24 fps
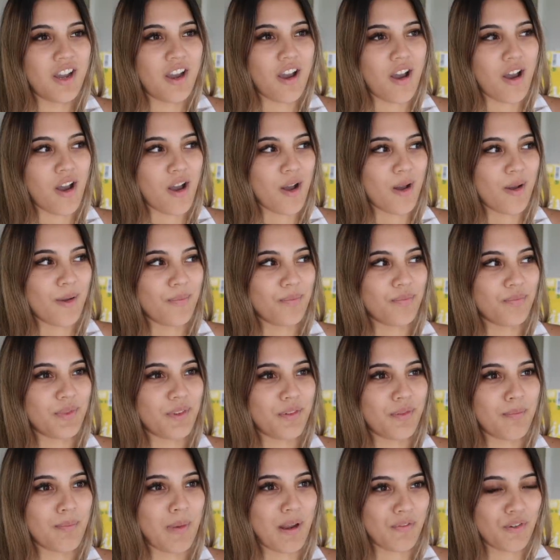um,
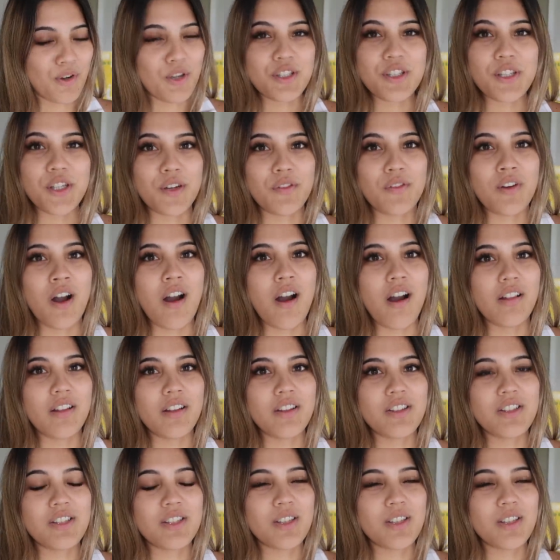the, my first year of college.